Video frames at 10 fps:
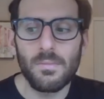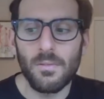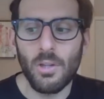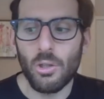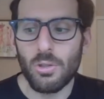
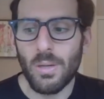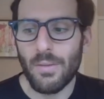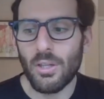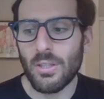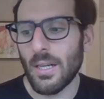those who had
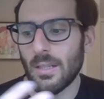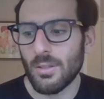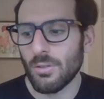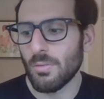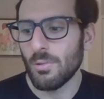their
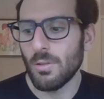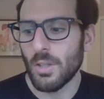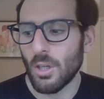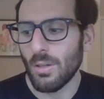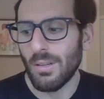tonsils removed
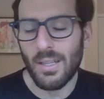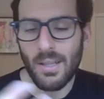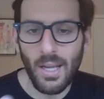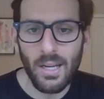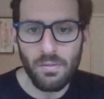early in
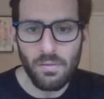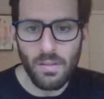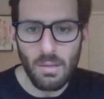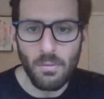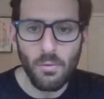life,
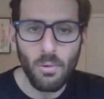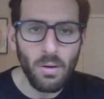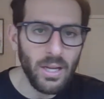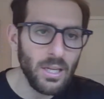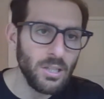like before
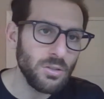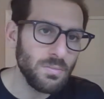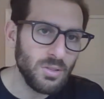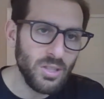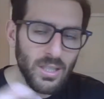age
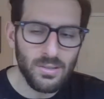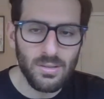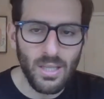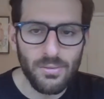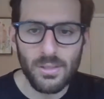six,
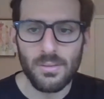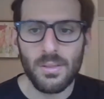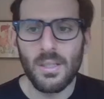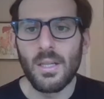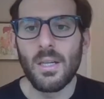seven,
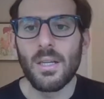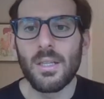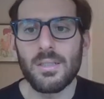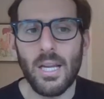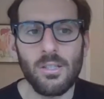
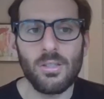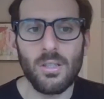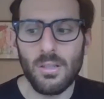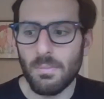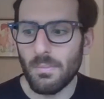tend
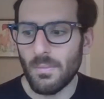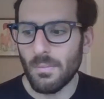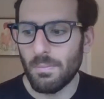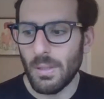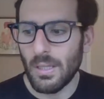to
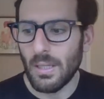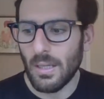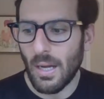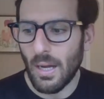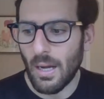
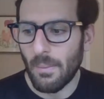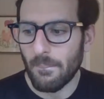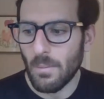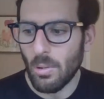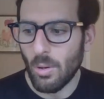be uh,
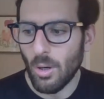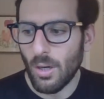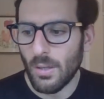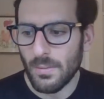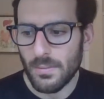
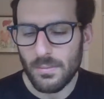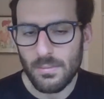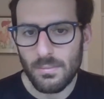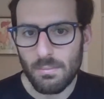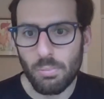more
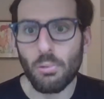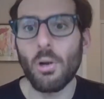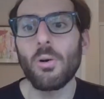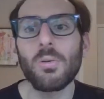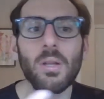
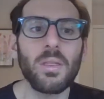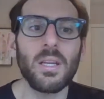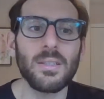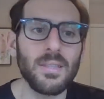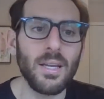prone to
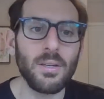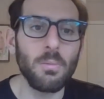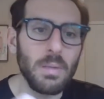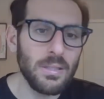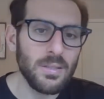things like
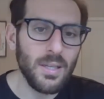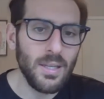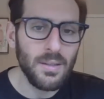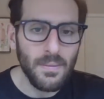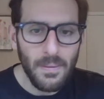
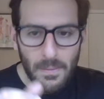obesity.